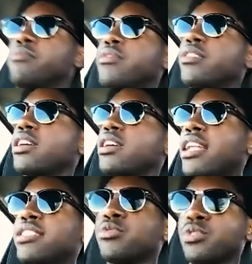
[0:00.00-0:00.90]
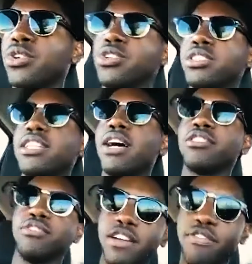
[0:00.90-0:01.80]
College Rules, that was a
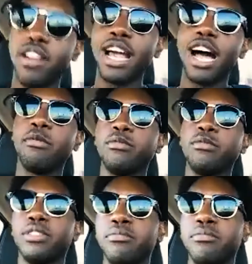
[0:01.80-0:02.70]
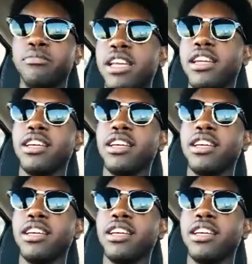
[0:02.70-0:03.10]
very fun album to make.